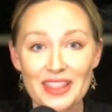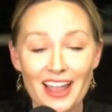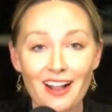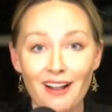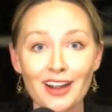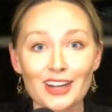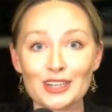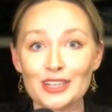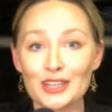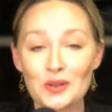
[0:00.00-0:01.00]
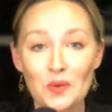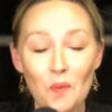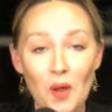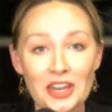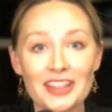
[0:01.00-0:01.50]
are
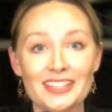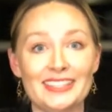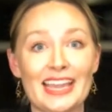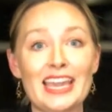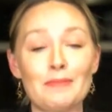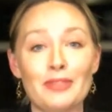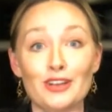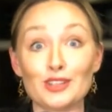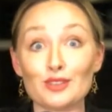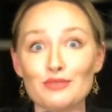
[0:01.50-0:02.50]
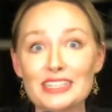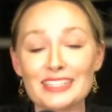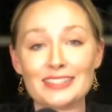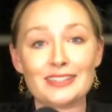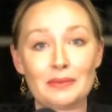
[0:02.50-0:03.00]
one and the same, and there's a
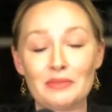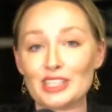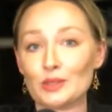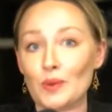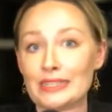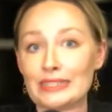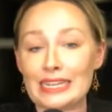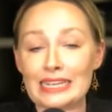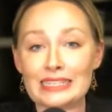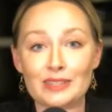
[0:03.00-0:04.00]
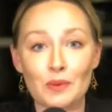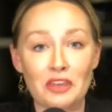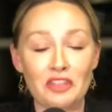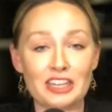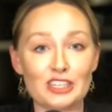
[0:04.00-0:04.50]
reason some of these wines taste the way
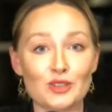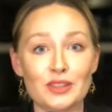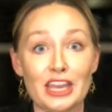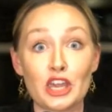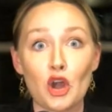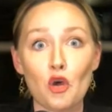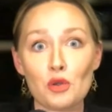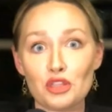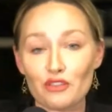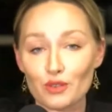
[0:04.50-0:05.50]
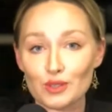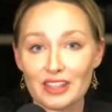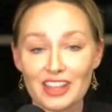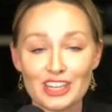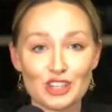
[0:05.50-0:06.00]
that they do, and they go with the foods
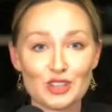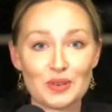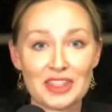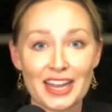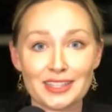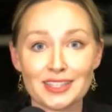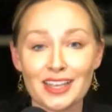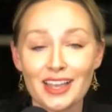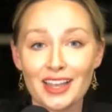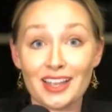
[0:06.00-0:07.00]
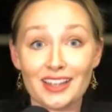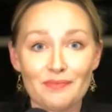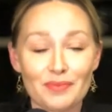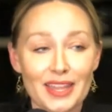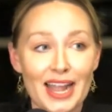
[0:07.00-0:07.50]
that they do, and that's
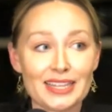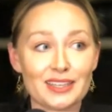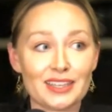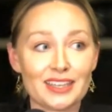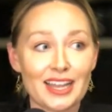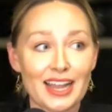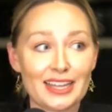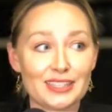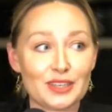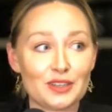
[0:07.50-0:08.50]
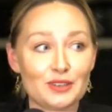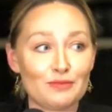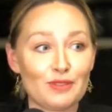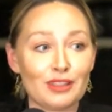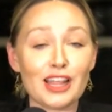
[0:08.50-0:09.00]
as a
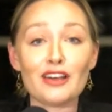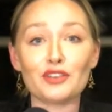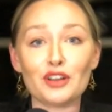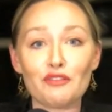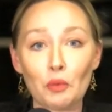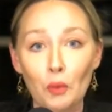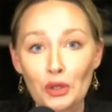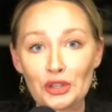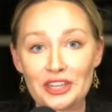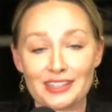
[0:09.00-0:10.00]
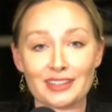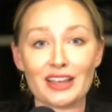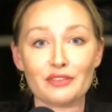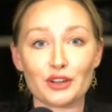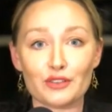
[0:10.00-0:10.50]
lover of the world and as a
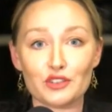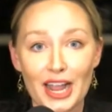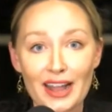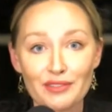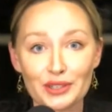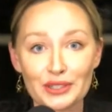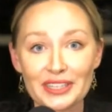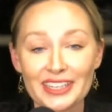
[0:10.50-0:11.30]
lover of travel,